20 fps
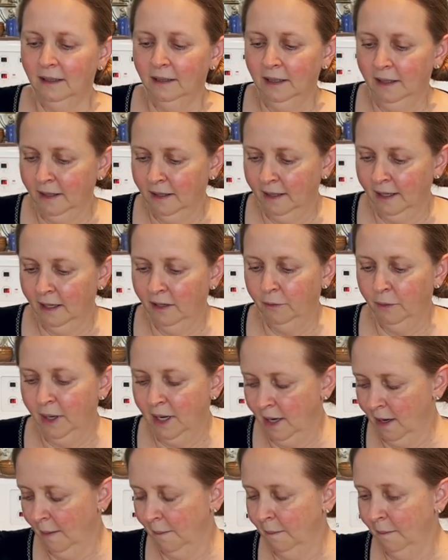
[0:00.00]
And then
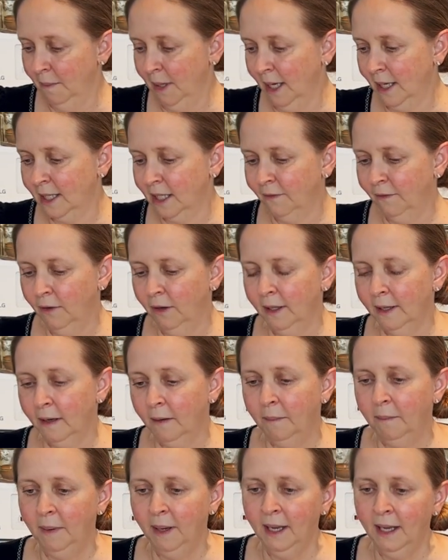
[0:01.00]
we mix for a
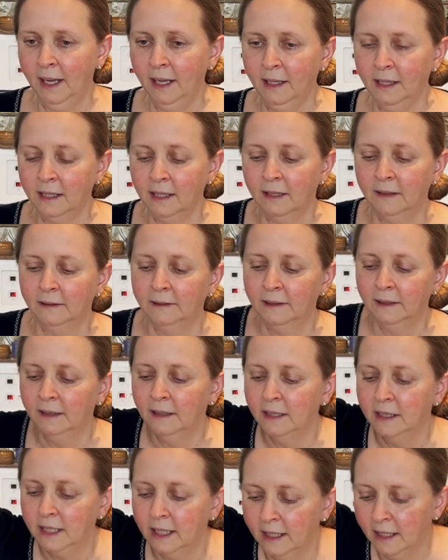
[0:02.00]
little bit
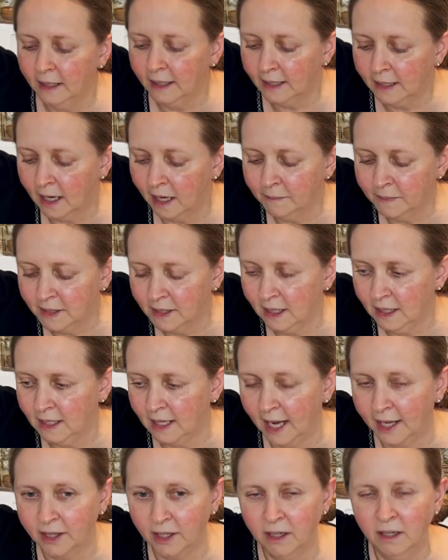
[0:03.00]
until it comes
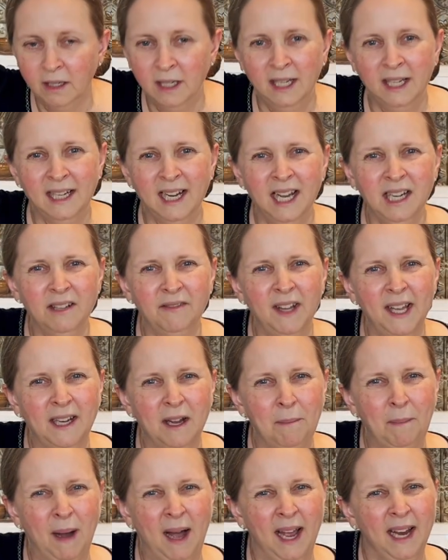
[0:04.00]
together, kind of like
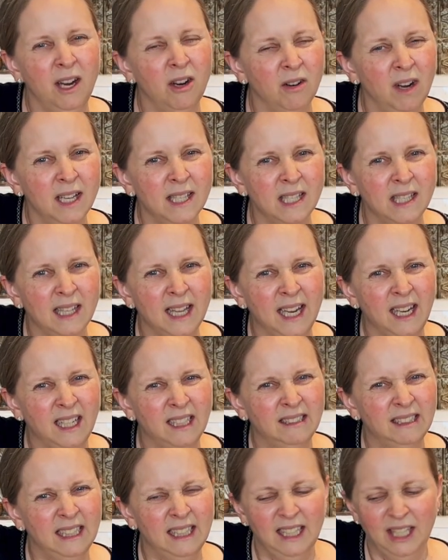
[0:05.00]
a pie crust,
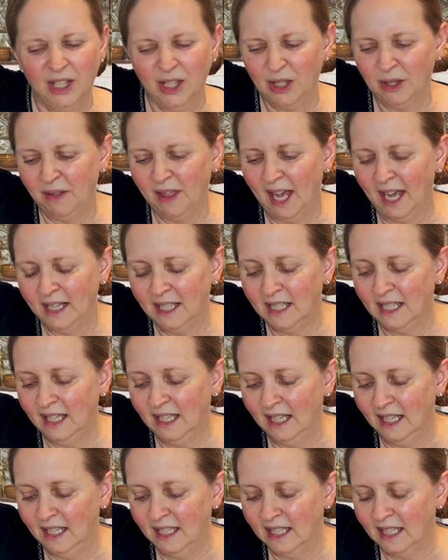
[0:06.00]
like so that
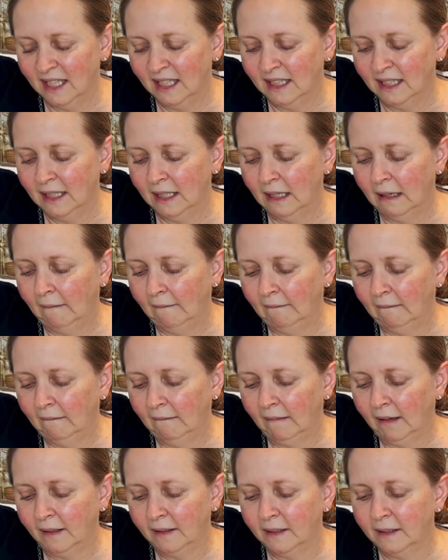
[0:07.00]

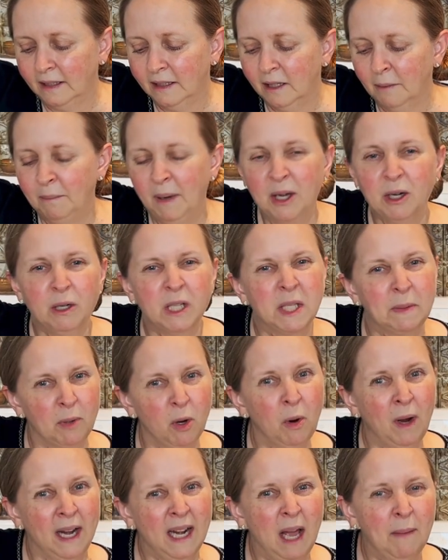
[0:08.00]
the butter is
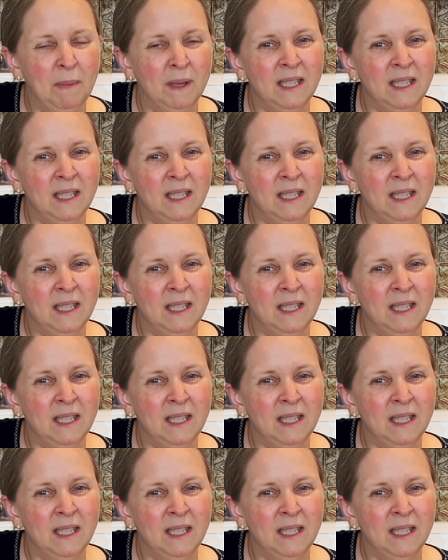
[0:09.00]
broken up